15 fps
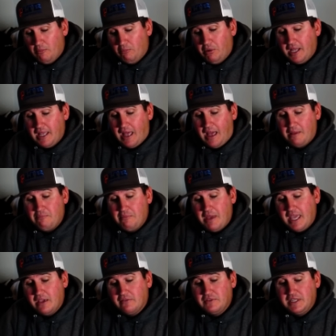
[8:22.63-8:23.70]
But I
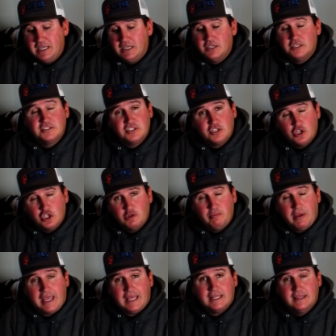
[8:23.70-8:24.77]
may have needed a search
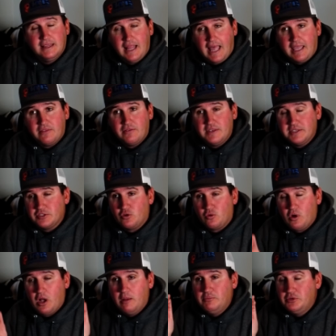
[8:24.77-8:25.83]
bait like this
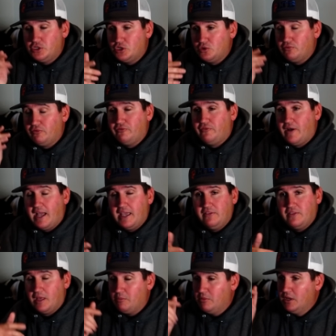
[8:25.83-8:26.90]
grub to find
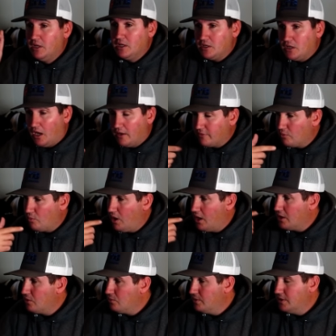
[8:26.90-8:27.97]
them cover
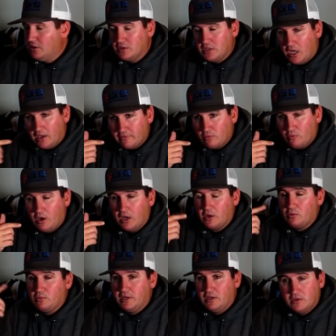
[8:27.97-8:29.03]
water reel, cover water
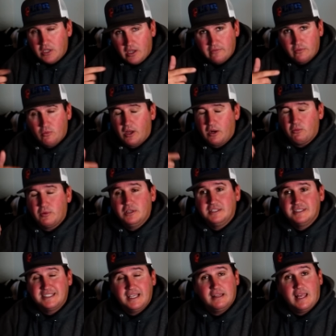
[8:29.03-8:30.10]
reel, cover water reel
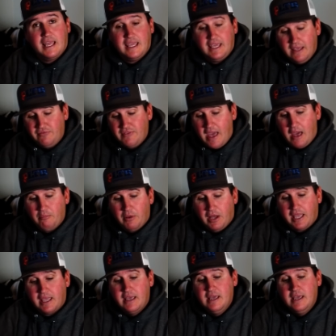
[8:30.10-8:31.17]
until I get that
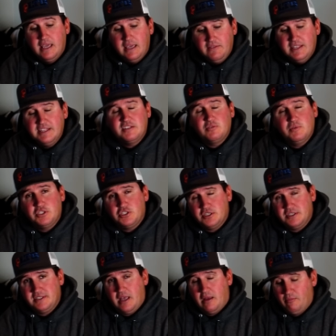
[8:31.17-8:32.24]
bite and then switch to
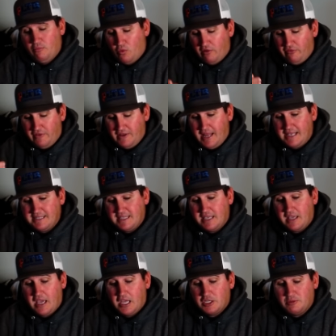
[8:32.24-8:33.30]
something more finesse and
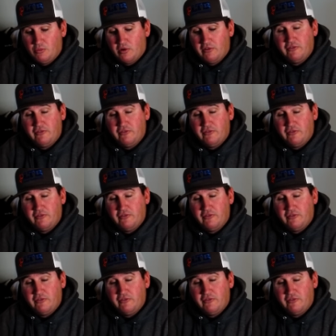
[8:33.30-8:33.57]
catch more